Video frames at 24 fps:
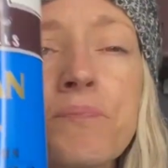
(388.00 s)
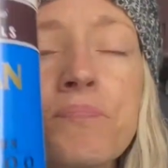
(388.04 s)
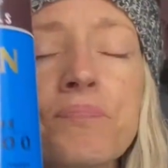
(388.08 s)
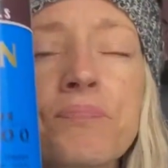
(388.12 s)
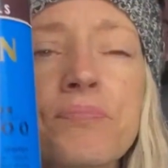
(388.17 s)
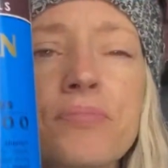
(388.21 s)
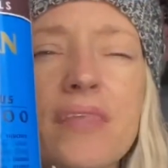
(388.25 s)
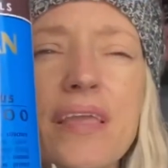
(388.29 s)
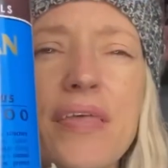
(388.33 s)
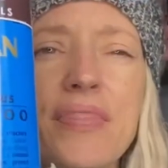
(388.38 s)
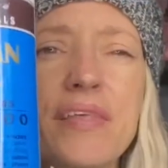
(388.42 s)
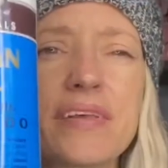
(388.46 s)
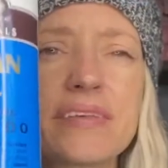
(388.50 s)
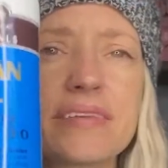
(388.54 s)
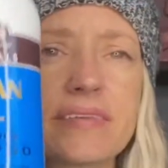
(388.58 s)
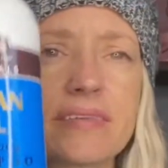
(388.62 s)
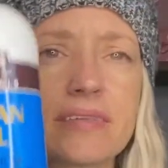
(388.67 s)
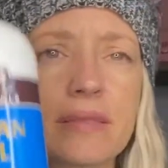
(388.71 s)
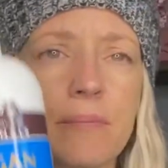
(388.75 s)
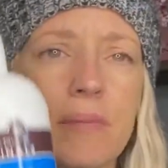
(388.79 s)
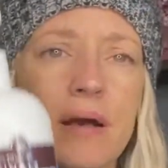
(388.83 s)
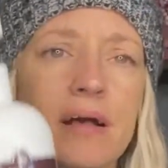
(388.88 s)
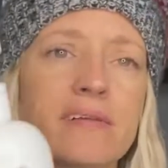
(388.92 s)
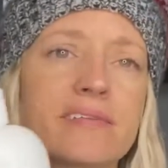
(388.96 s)
and this is
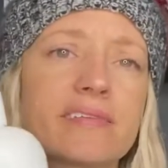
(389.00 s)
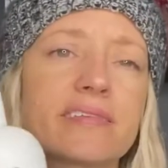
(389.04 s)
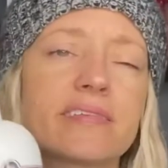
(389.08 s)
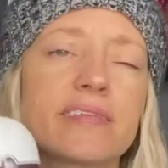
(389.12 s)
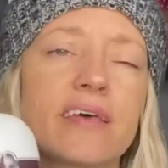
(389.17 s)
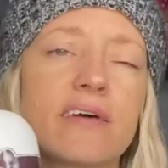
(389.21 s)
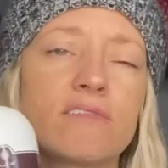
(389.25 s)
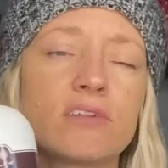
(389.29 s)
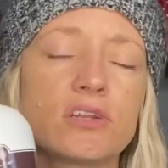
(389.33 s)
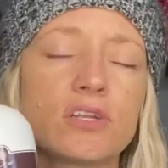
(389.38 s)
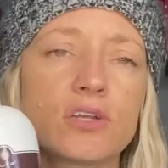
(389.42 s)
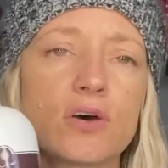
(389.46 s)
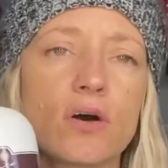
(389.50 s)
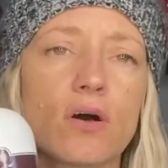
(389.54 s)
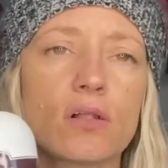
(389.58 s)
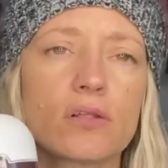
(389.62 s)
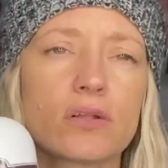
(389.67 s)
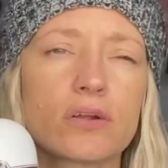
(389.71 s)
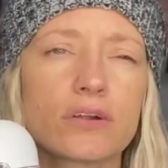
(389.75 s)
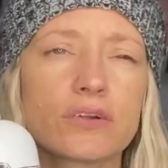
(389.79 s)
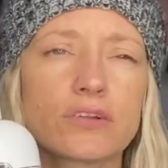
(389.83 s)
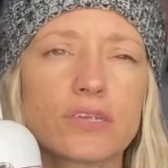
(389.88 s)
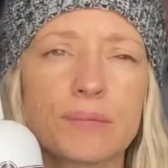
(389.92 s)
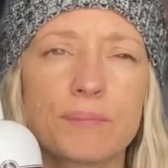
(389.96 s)
about
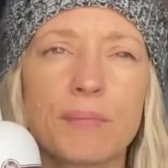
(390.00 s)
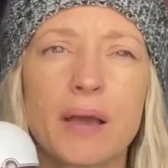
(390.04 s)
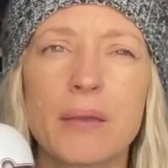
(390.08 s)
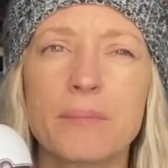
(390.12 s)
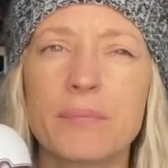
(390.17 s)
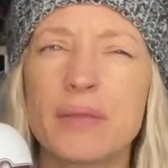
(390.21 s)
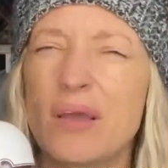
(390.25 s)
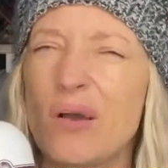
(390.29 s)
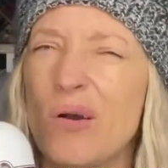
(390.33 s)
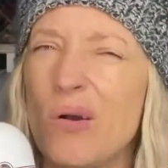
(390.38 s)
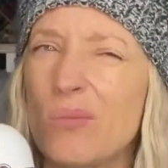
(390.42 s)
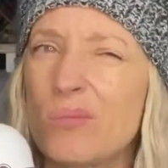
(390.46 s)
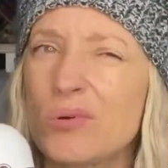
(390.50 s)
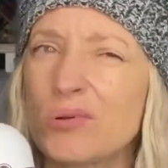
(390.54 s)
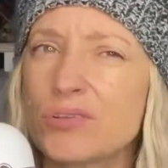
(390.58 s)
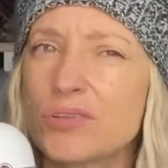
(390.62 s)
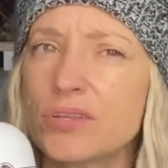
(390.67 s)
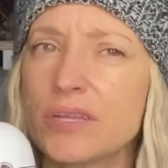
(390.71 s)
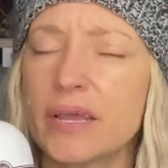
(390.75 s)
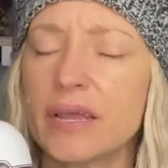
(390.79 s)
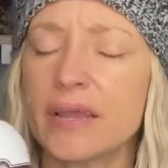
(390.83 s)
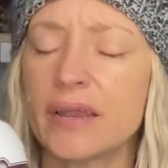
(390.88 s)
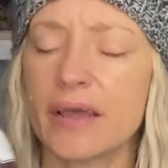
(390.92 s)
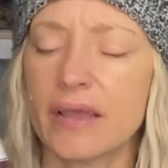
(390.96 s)
$7. It might be almost
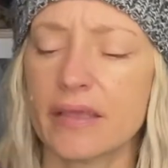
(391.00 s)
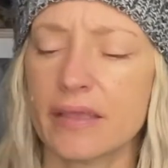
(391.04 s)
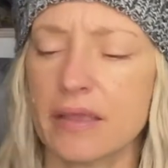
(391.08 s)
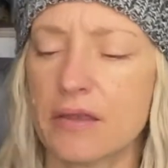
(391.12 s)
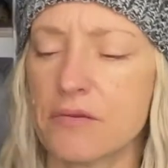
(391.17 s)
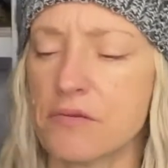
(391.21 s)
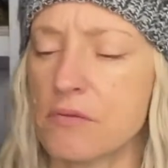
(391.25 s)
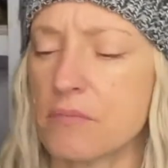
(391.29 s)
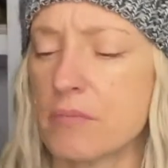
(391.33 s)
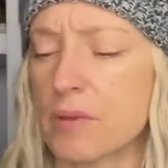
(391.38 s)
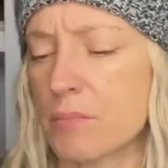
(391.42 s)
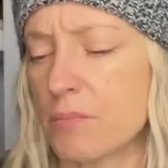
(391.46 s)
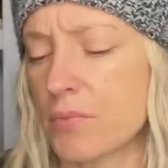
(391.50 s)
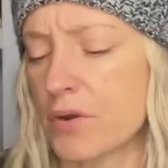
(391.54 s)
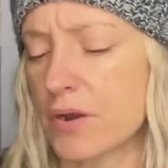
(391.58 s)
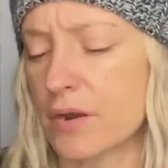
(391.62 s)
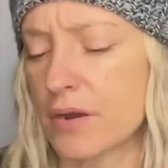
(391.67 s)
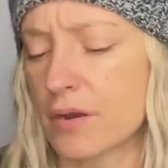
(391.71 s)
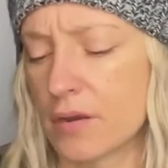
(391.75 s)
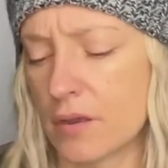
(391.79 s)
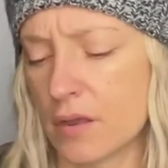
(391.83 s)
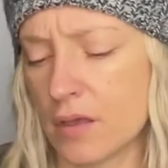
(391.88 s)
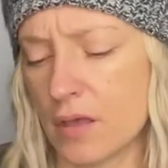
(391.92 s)
$8, I can't remember.